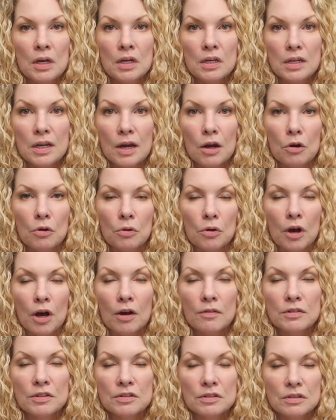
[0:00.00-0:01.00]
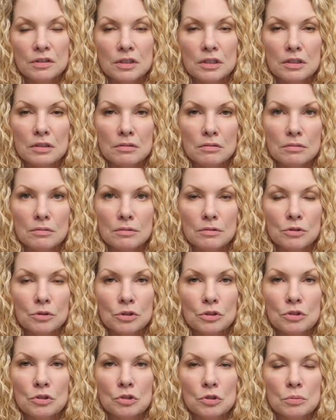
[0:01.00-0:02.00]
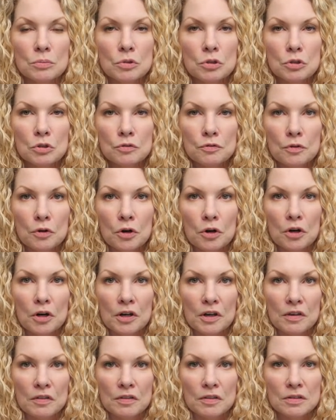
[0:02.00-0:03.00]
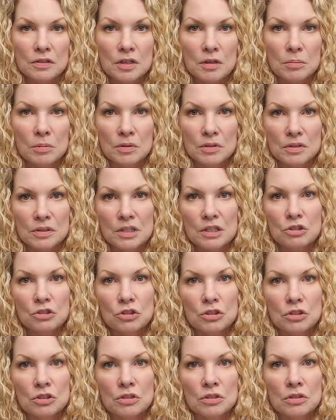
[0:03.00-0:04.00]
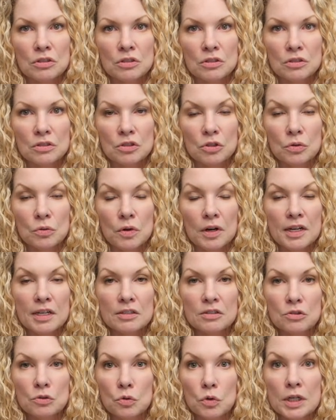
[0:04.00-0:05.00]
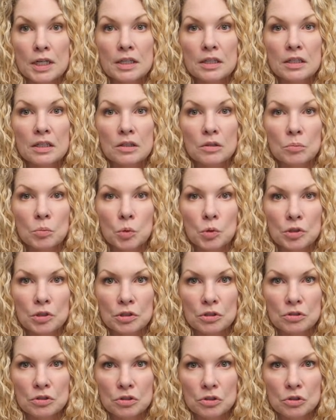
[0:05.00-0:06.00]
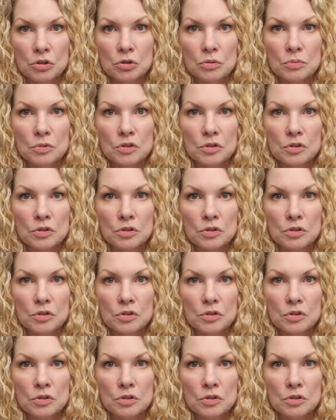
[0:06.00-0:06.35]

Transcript: Now, obviously, you can zoom too far and the stabilization degrades greatly the more you zoom.